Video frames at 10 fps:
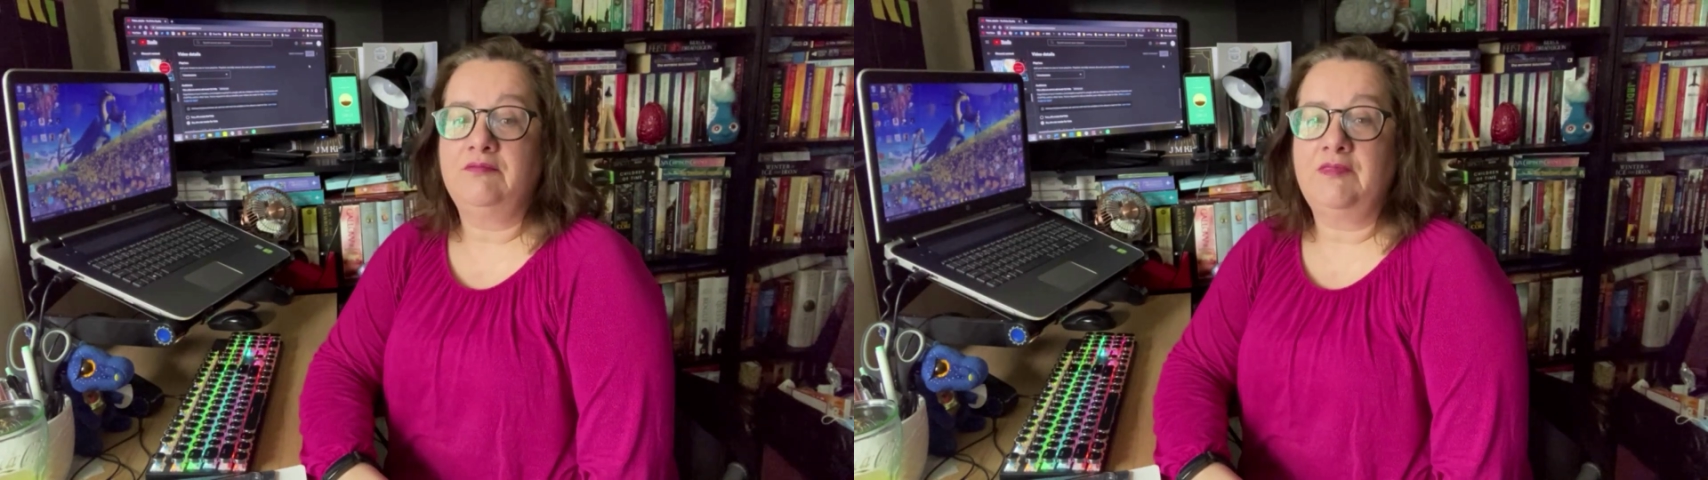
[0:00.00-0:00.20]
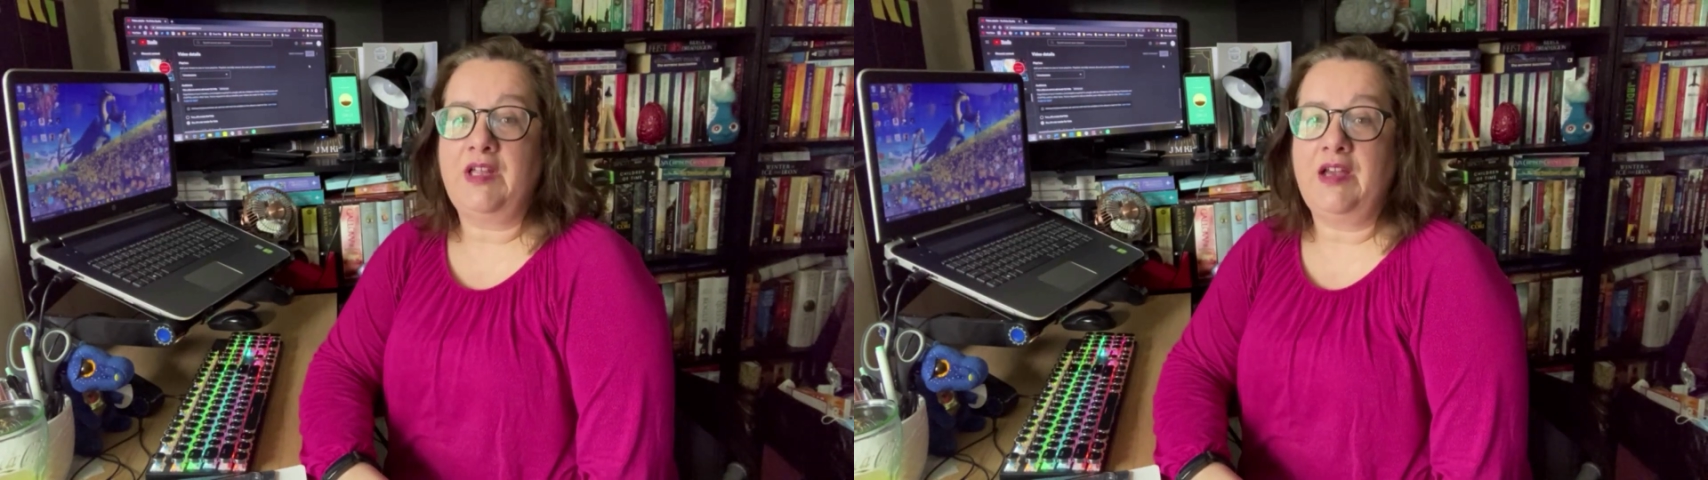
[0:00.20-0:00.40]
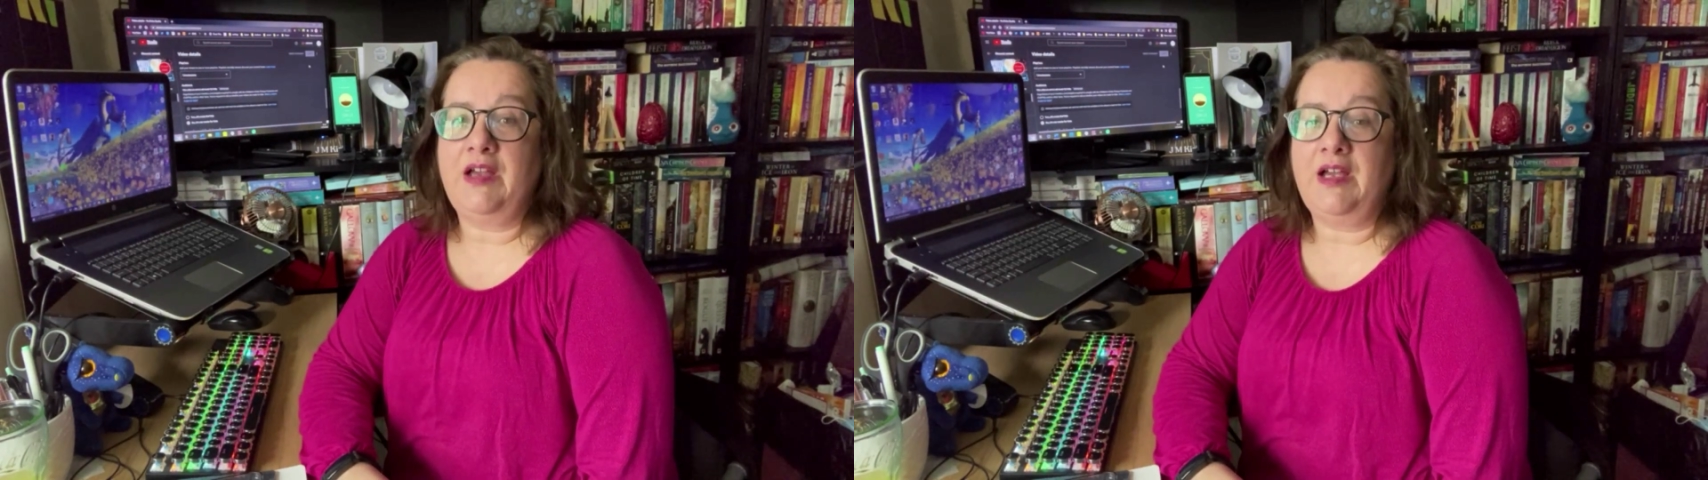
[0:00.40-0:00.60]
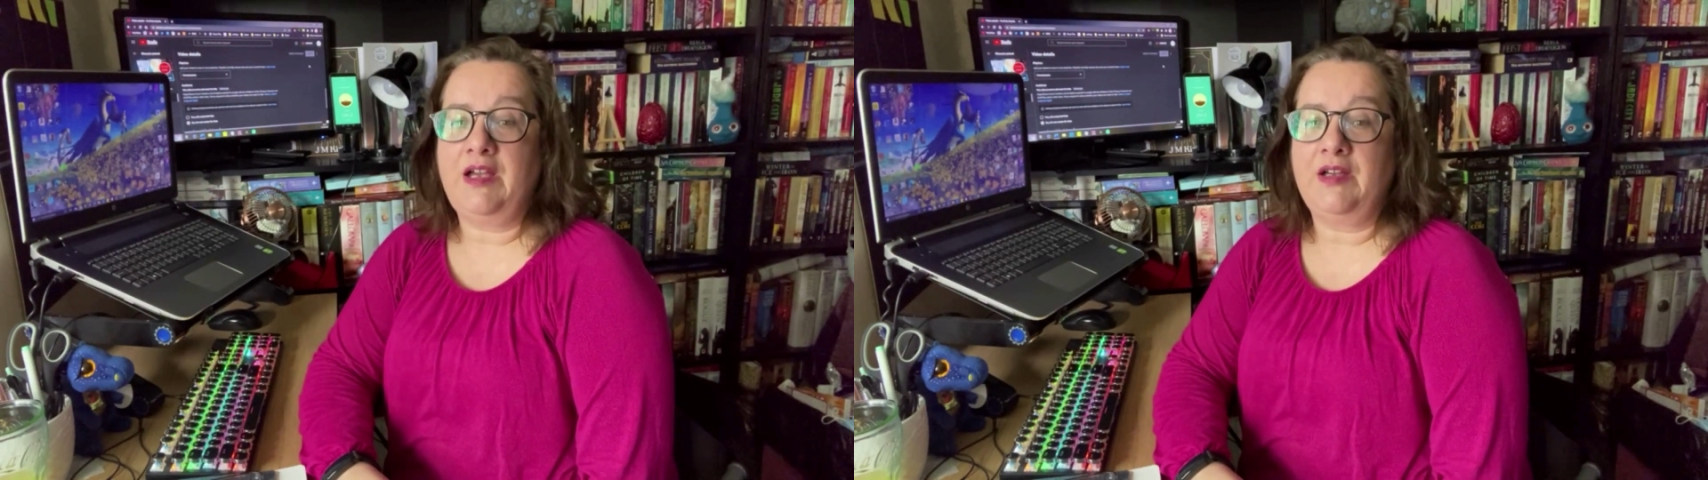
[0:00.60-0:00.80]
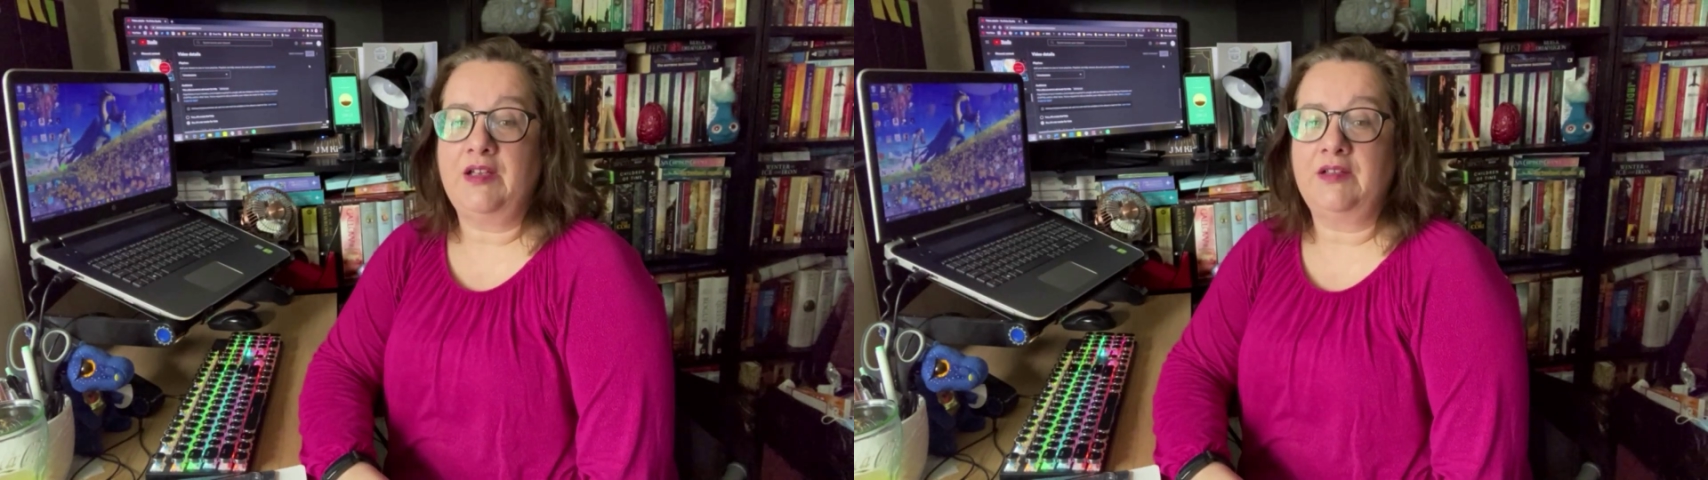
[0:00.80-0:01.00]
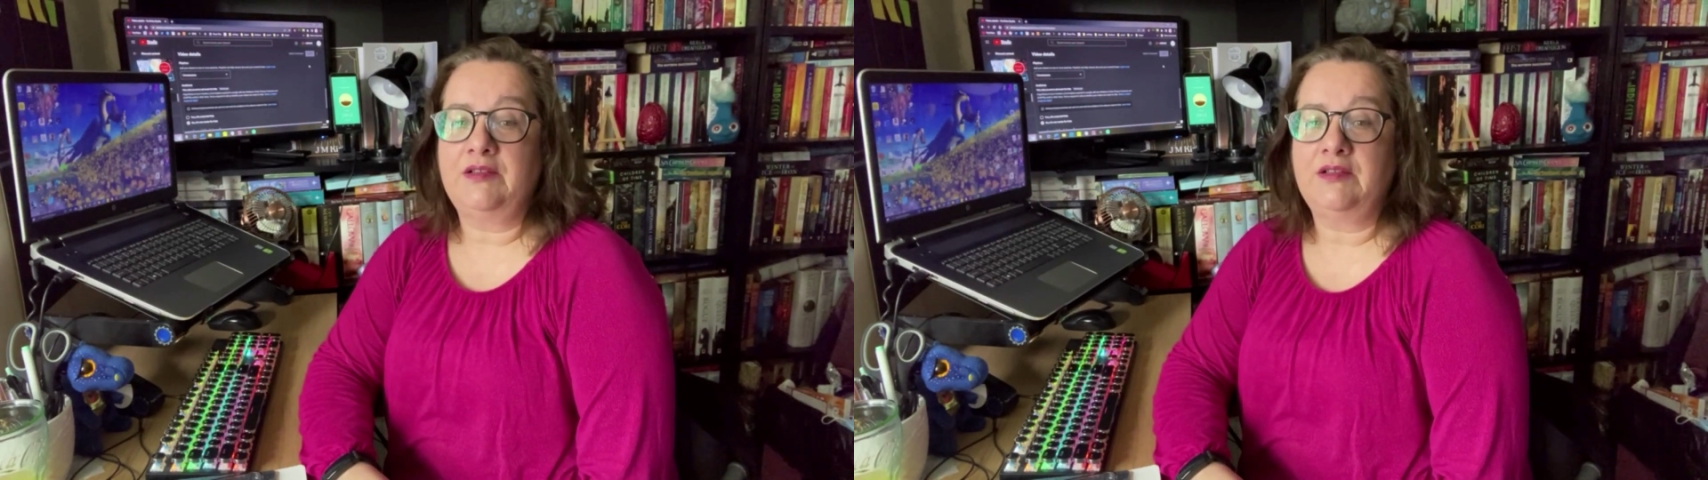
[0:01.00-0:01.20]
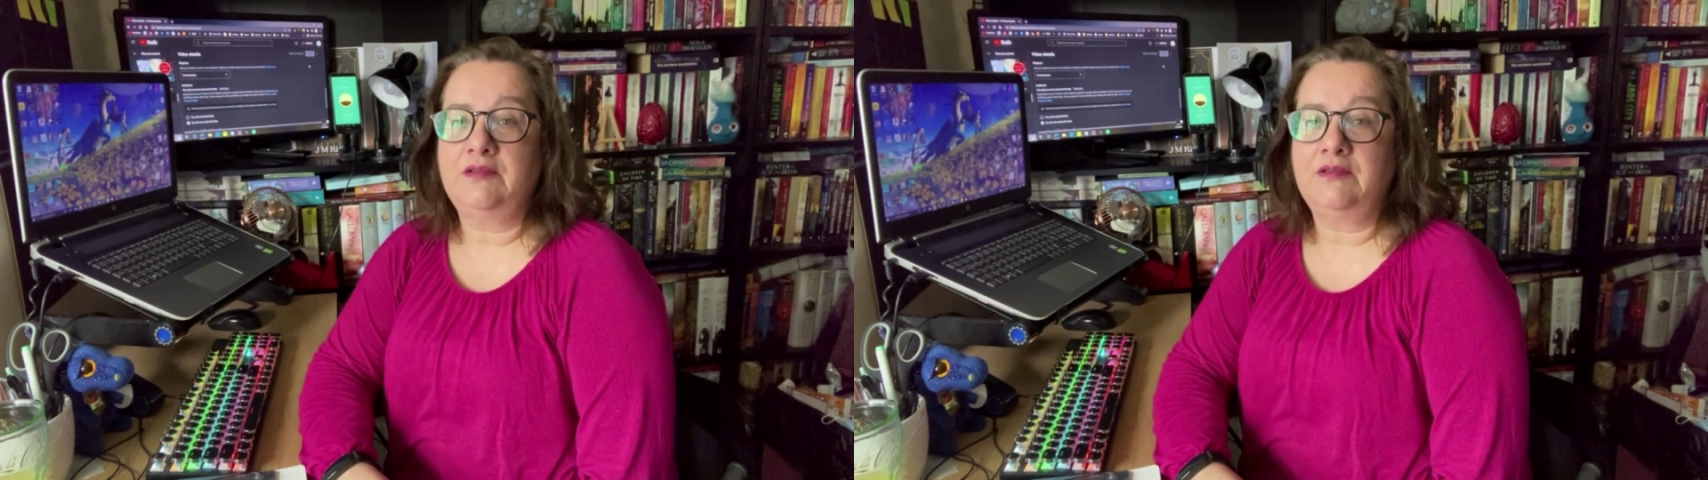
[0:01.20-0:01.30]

that I had,